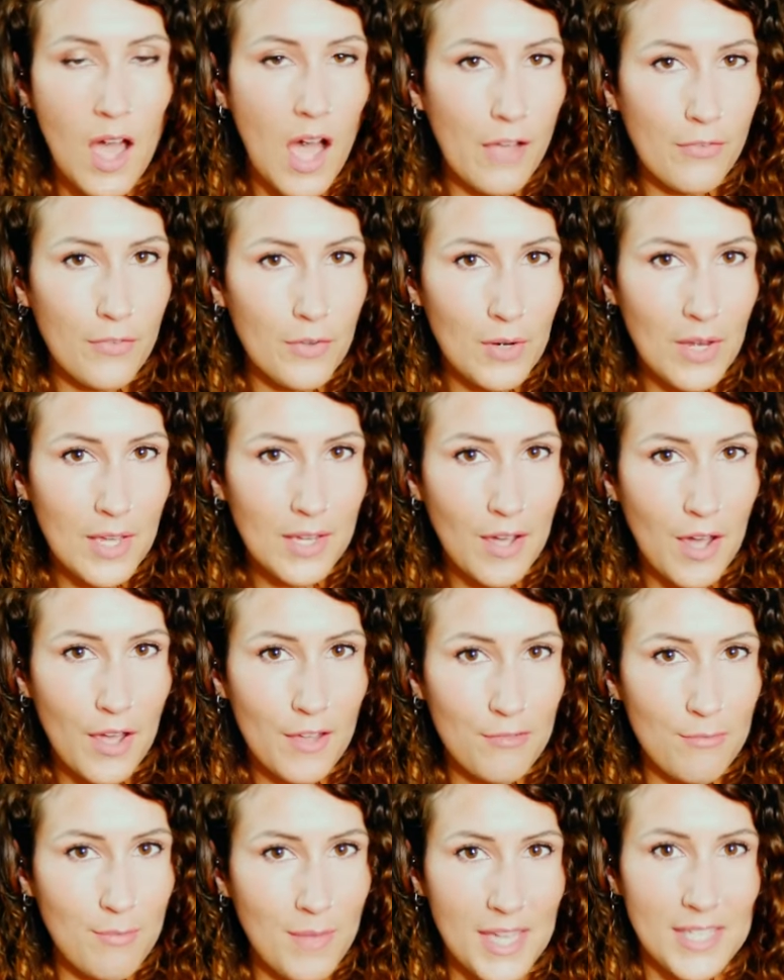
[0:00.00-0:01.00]
I feel like
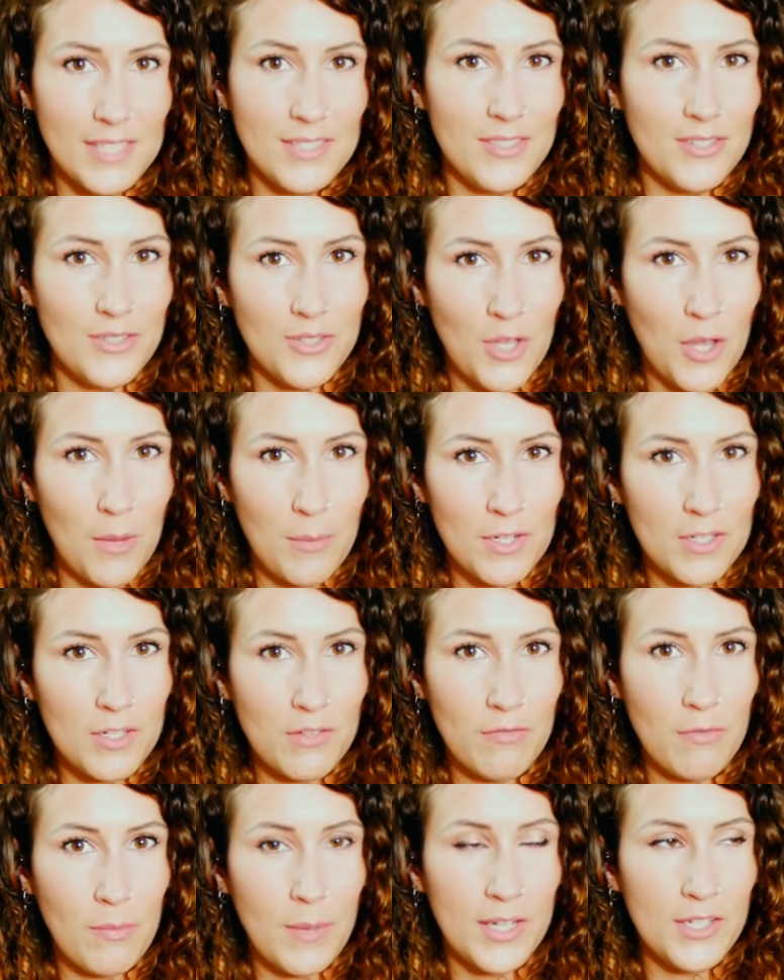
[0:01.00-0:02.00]
I've missed so much
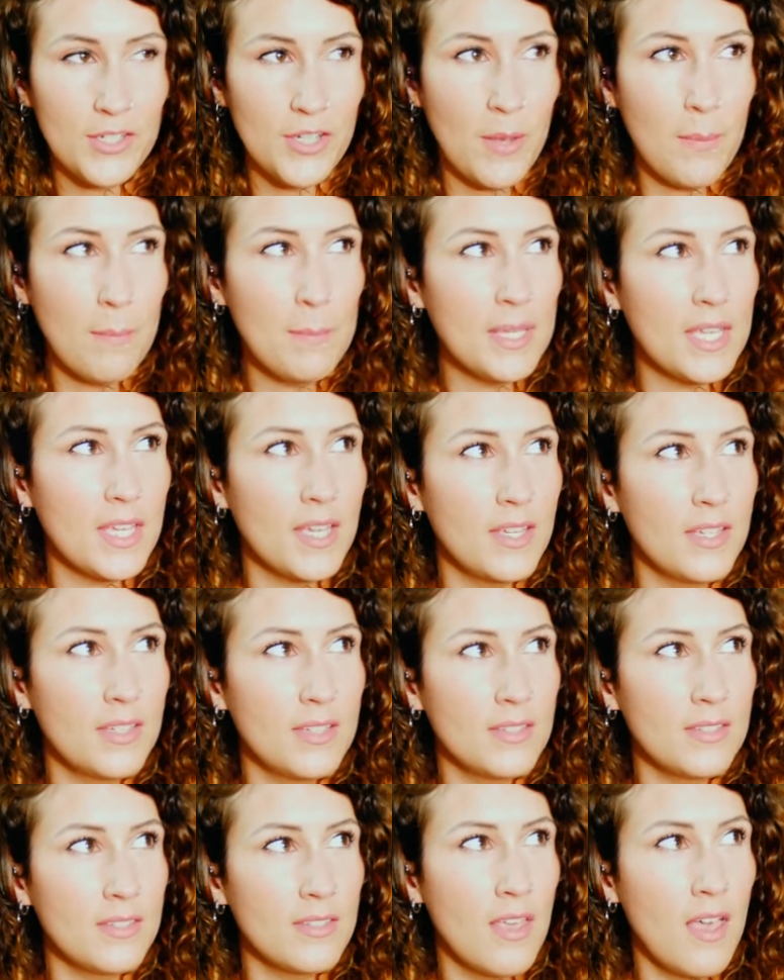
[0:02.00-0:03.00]
information
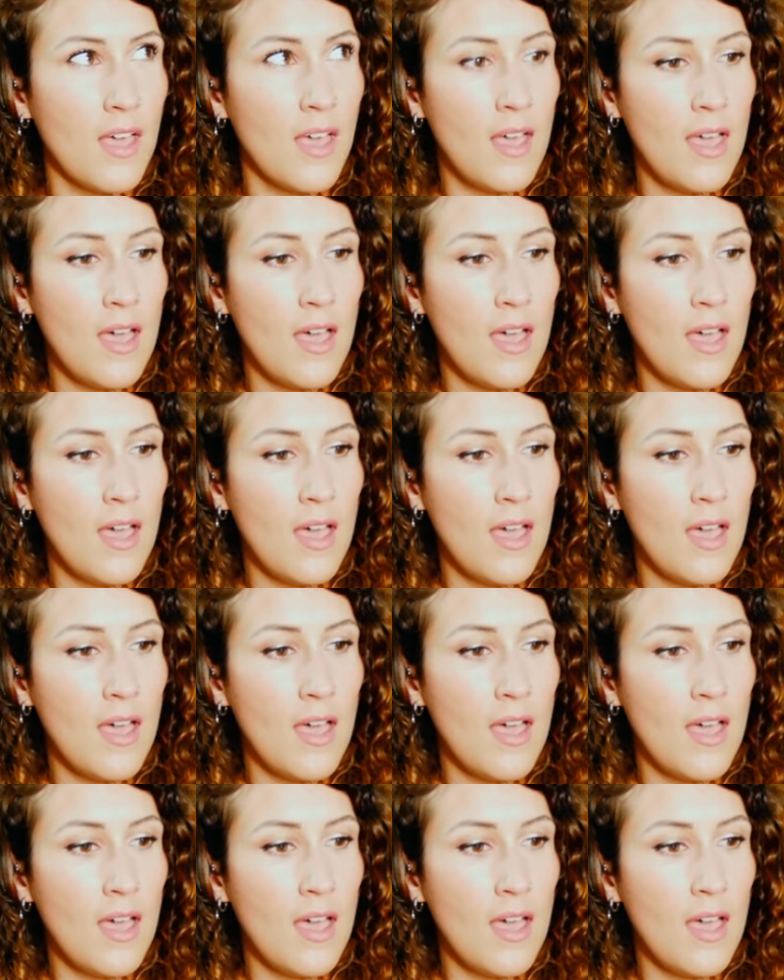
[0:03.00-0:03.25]
because